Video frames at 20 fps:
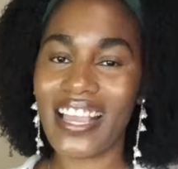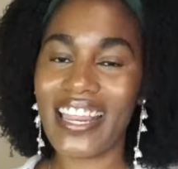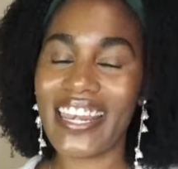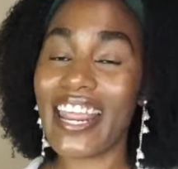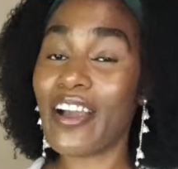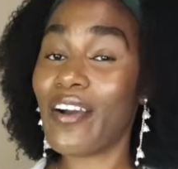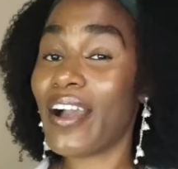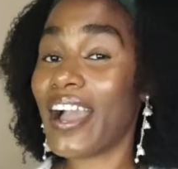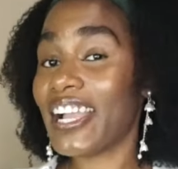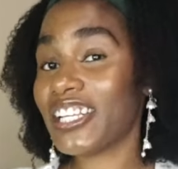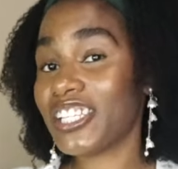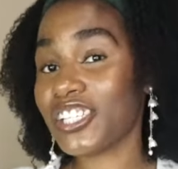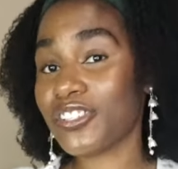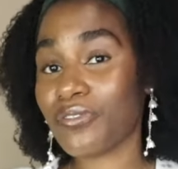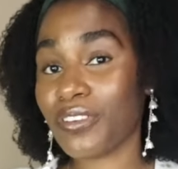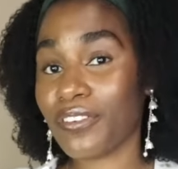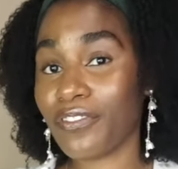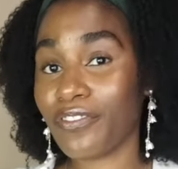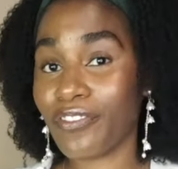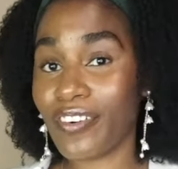Now, I just
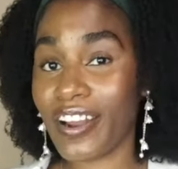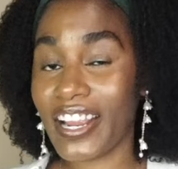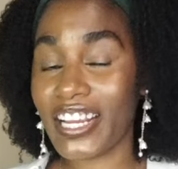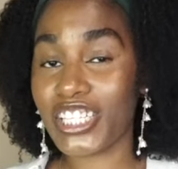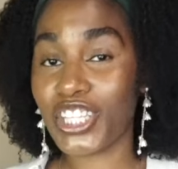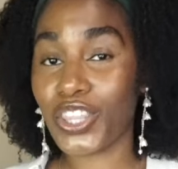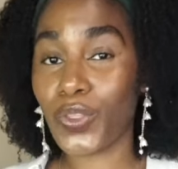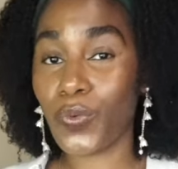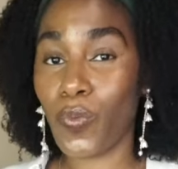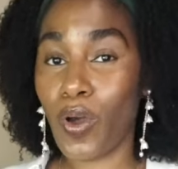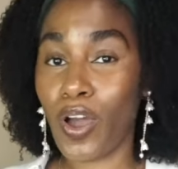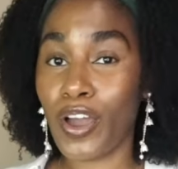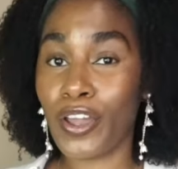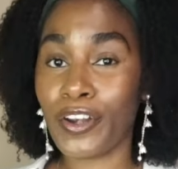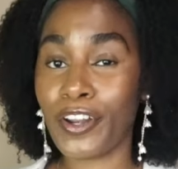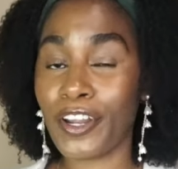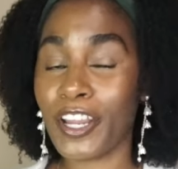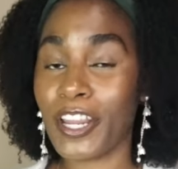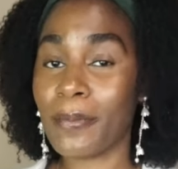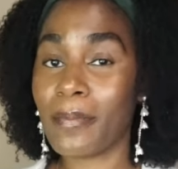refresh the
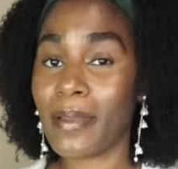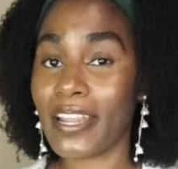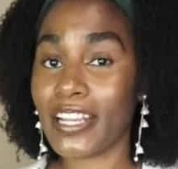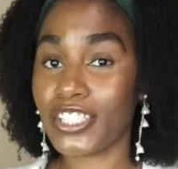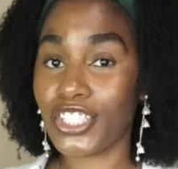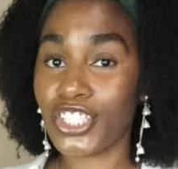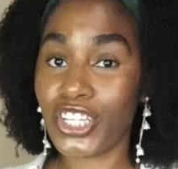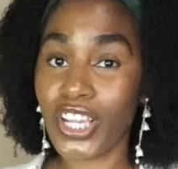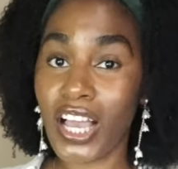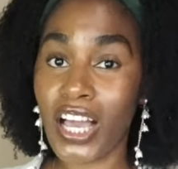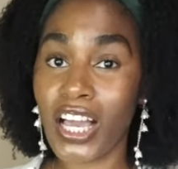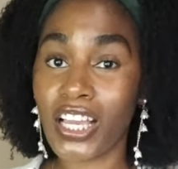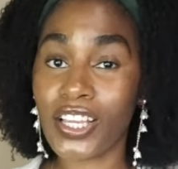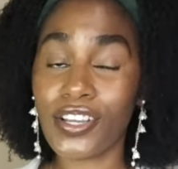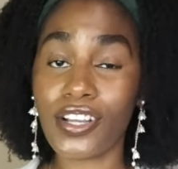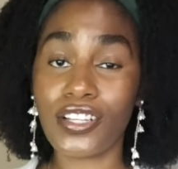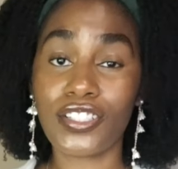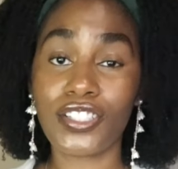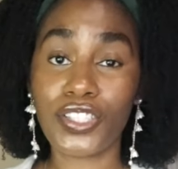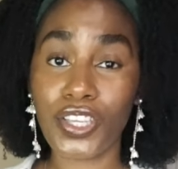water in my jug
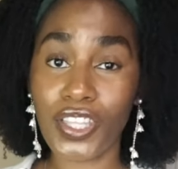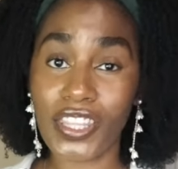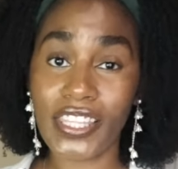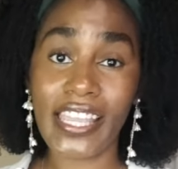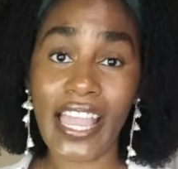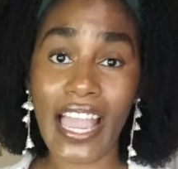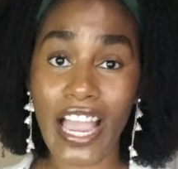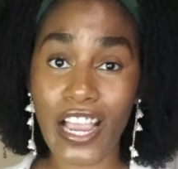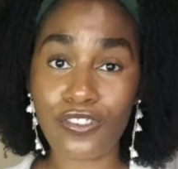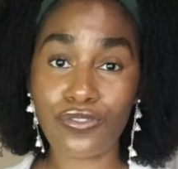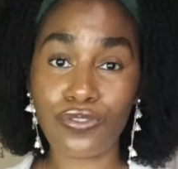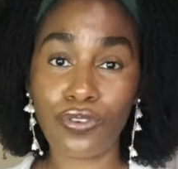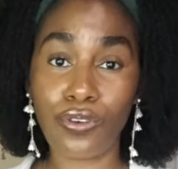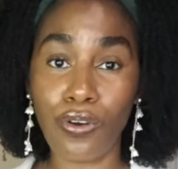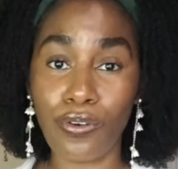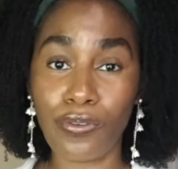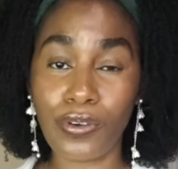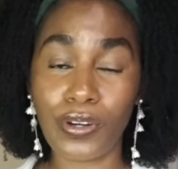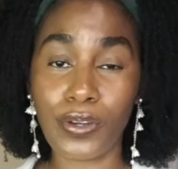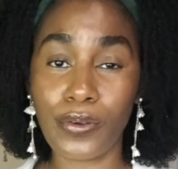until the actual
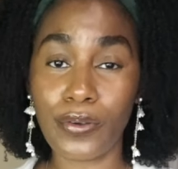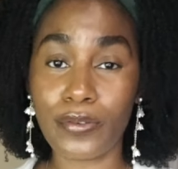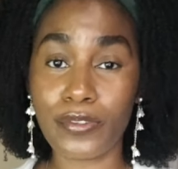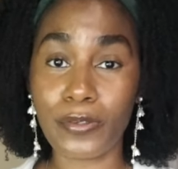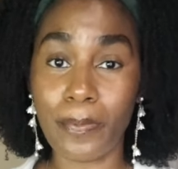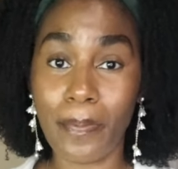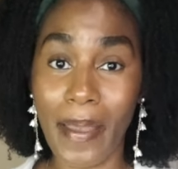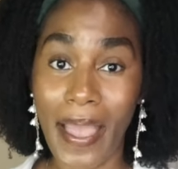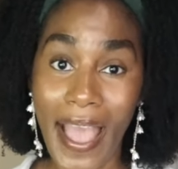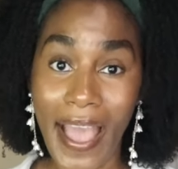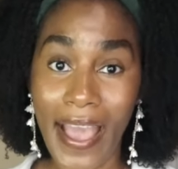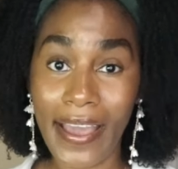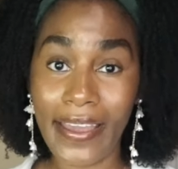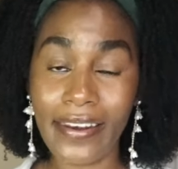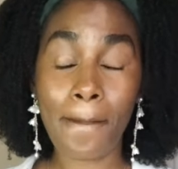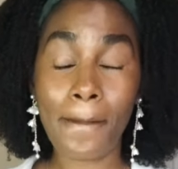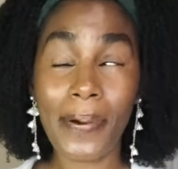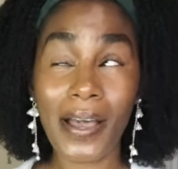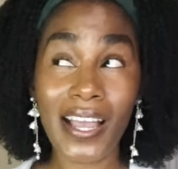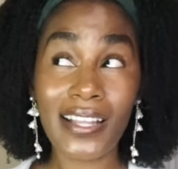okra goes bad,
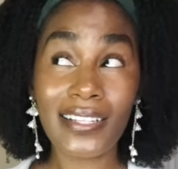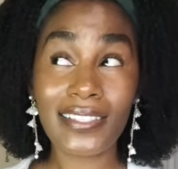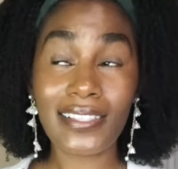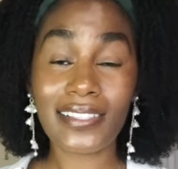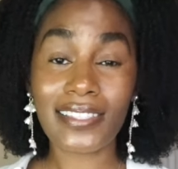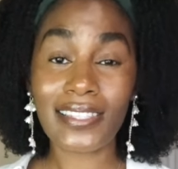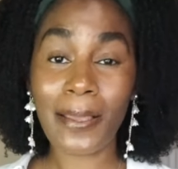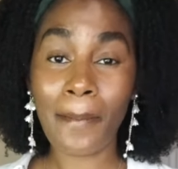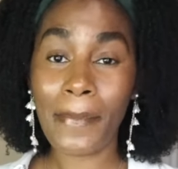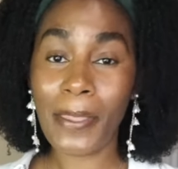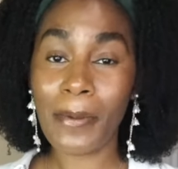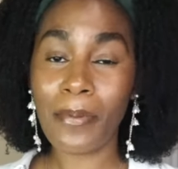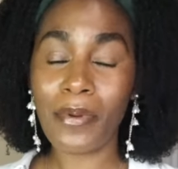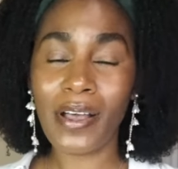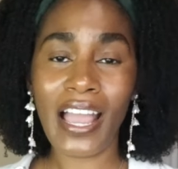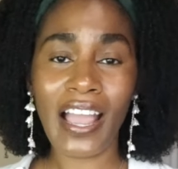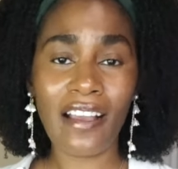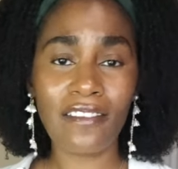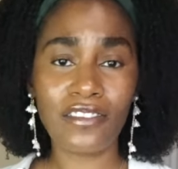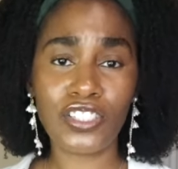but some people
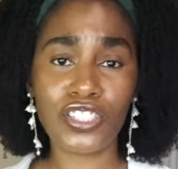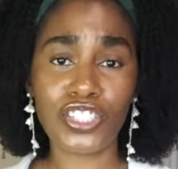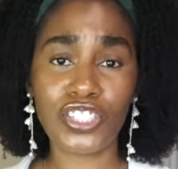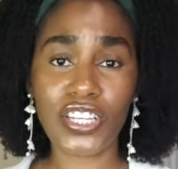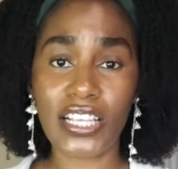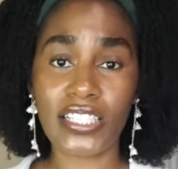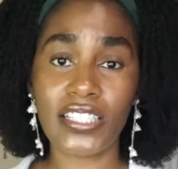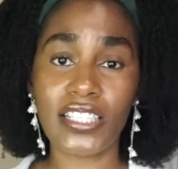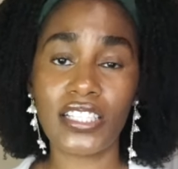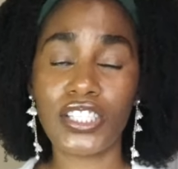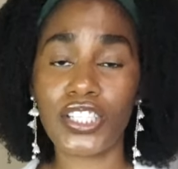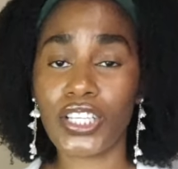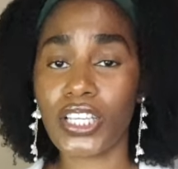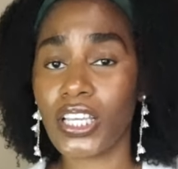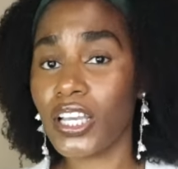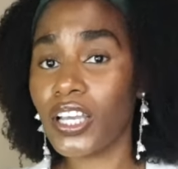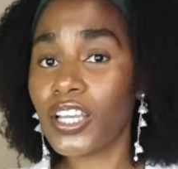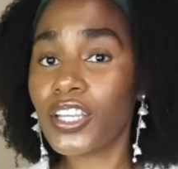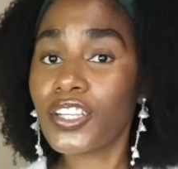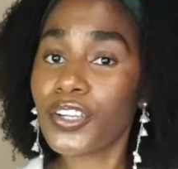have suggested to
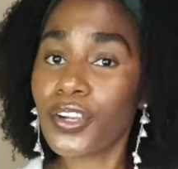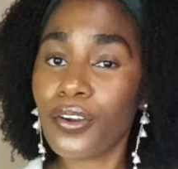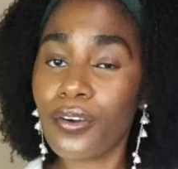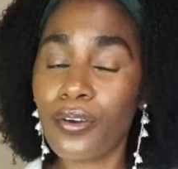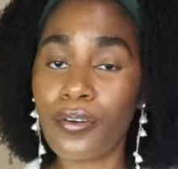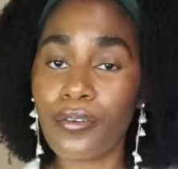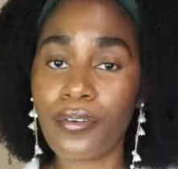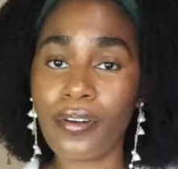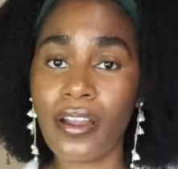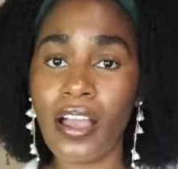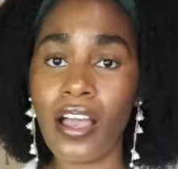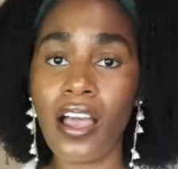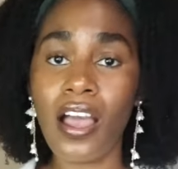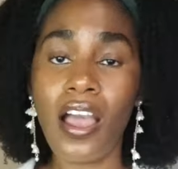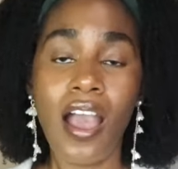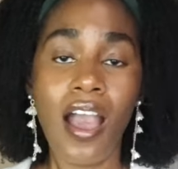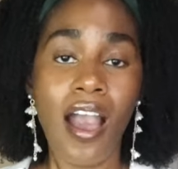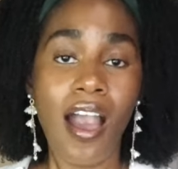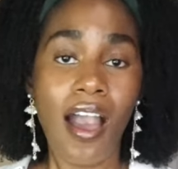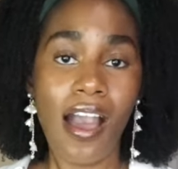cook your okra,
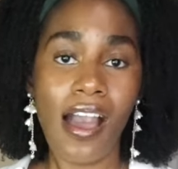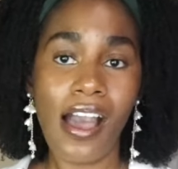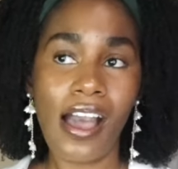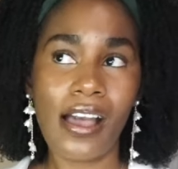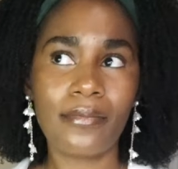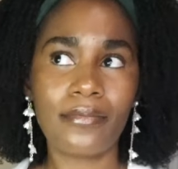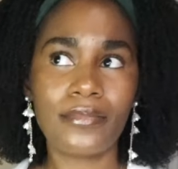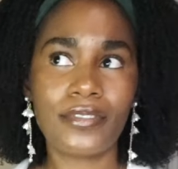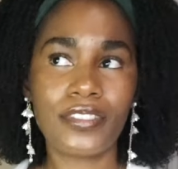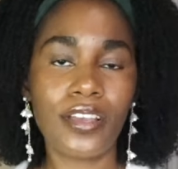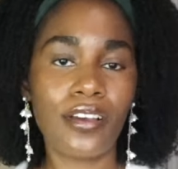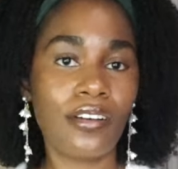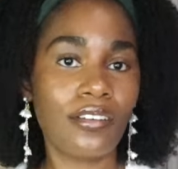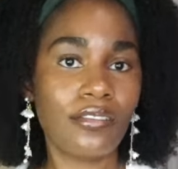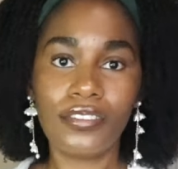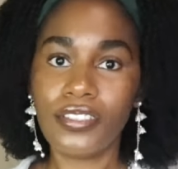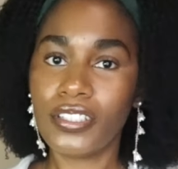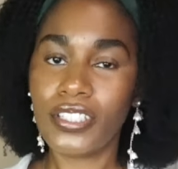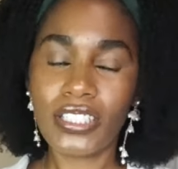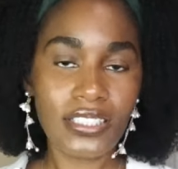um, so
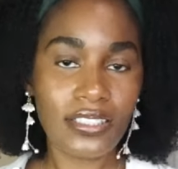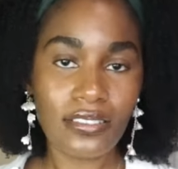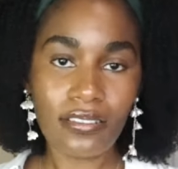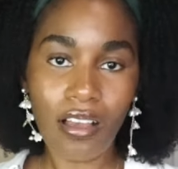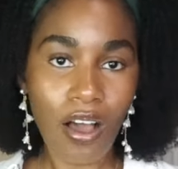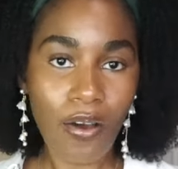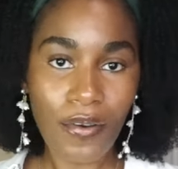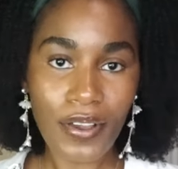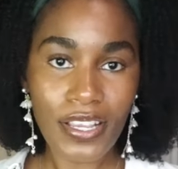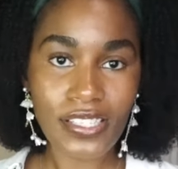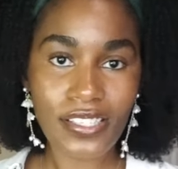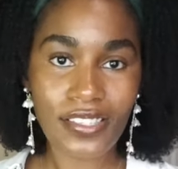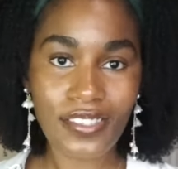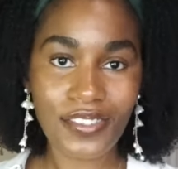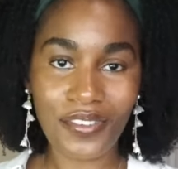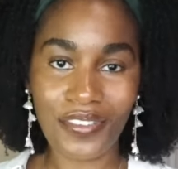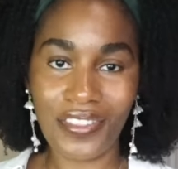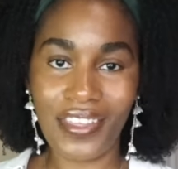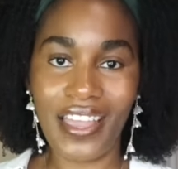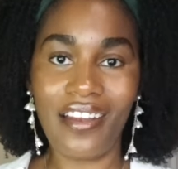you can always
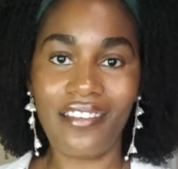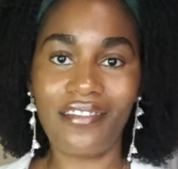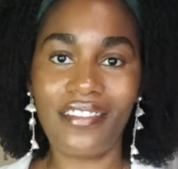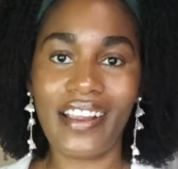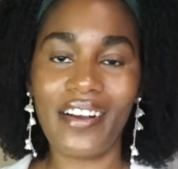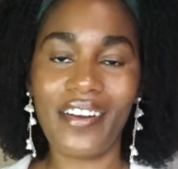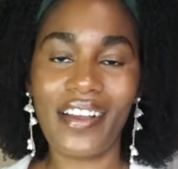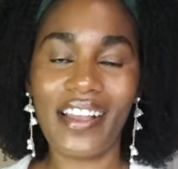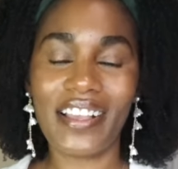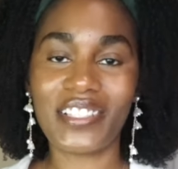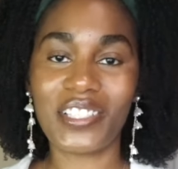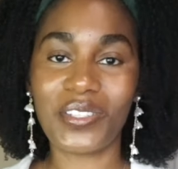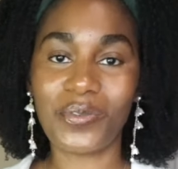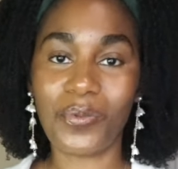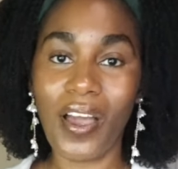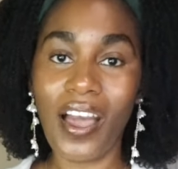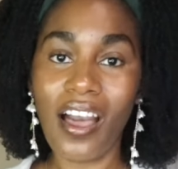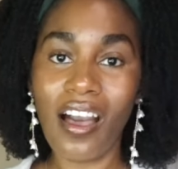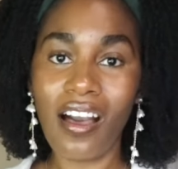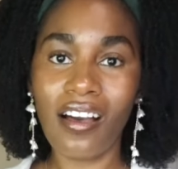do that route as
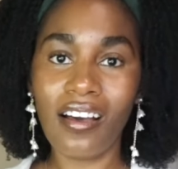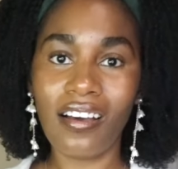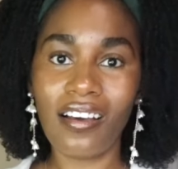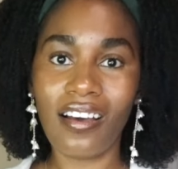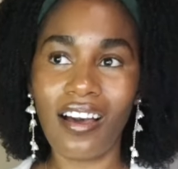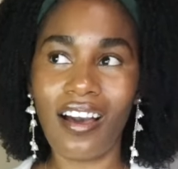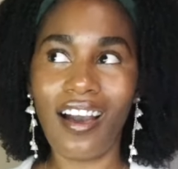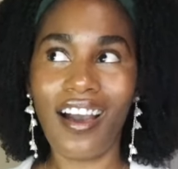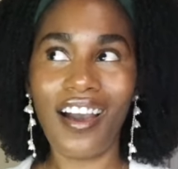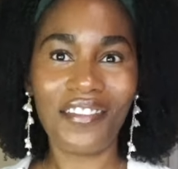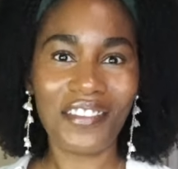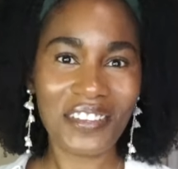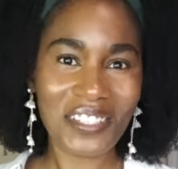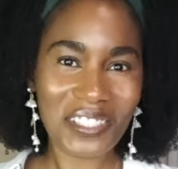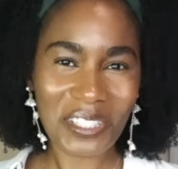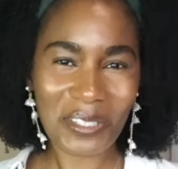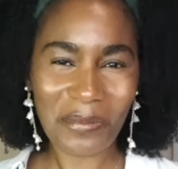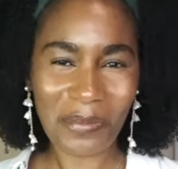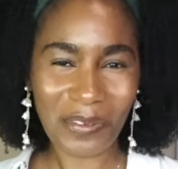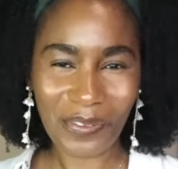well,
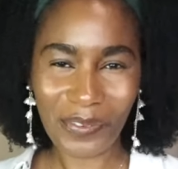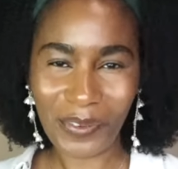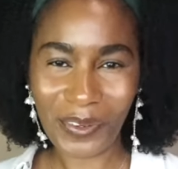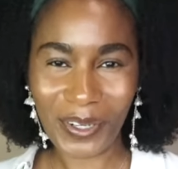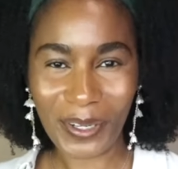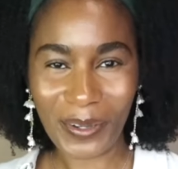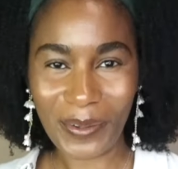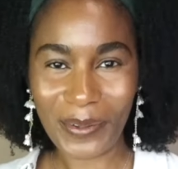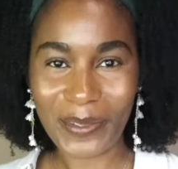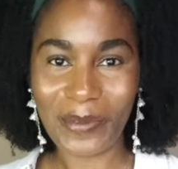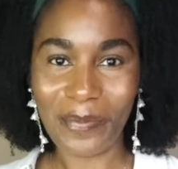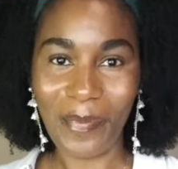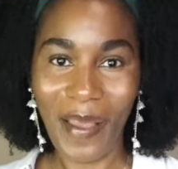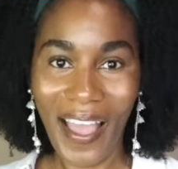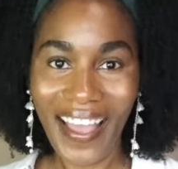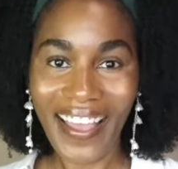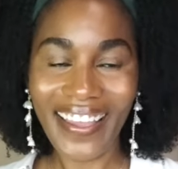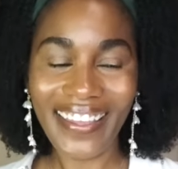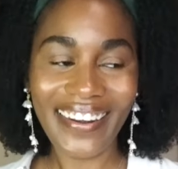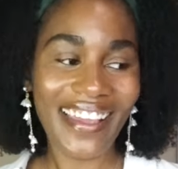obviously before it goes
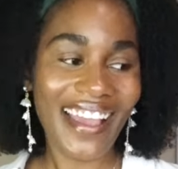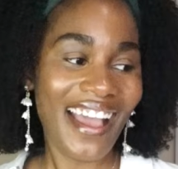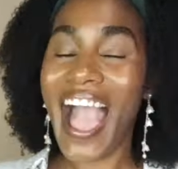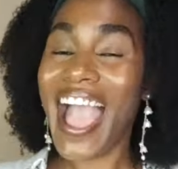bad.